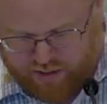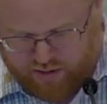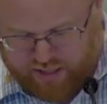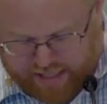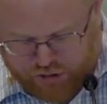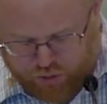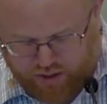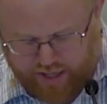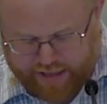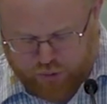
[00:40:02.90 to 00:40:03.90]
The
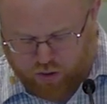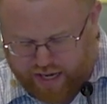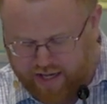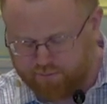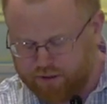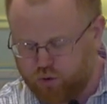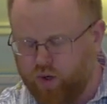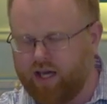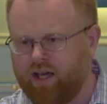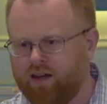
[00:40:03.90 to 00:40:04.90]
Israelites were in
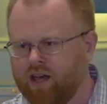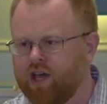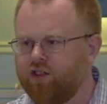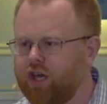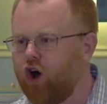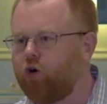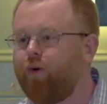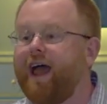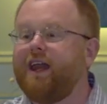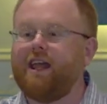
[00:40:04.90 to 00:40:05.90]
between the
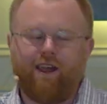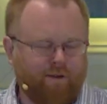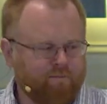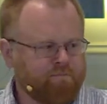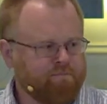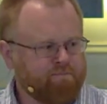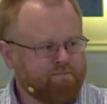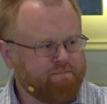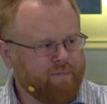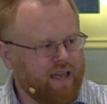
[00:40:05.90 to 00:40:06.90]
already
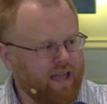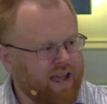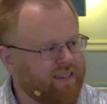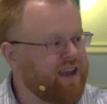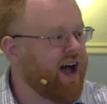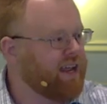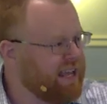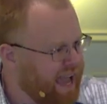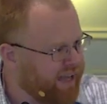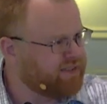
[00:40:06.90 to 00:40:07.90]
and the not
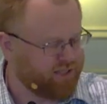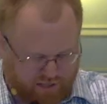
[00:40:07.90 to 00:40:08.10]
yet.